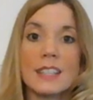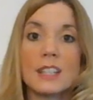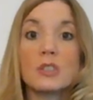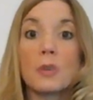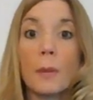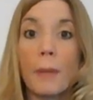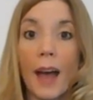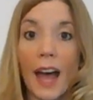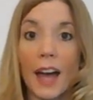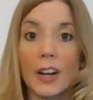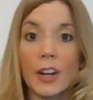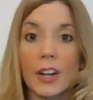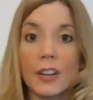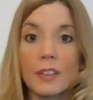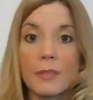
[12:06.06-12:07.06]
into a
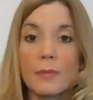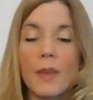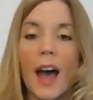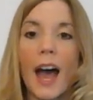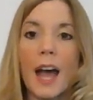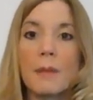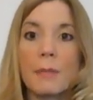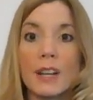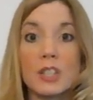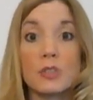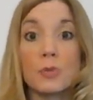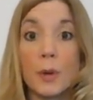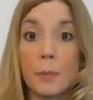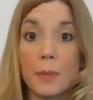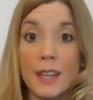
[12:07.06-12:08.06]
pattern, I
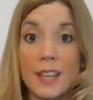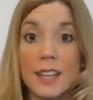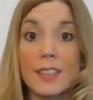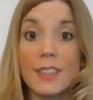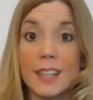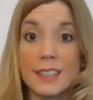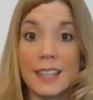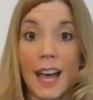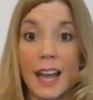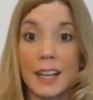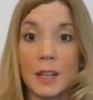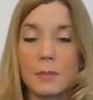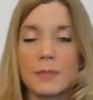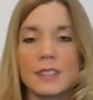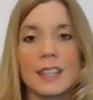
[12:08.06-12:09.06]
must repeat these
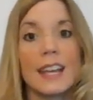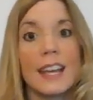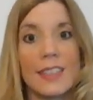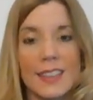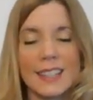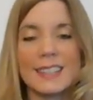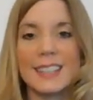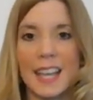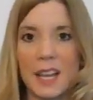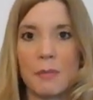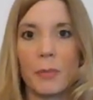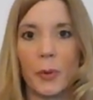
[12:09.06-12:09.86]
items in the same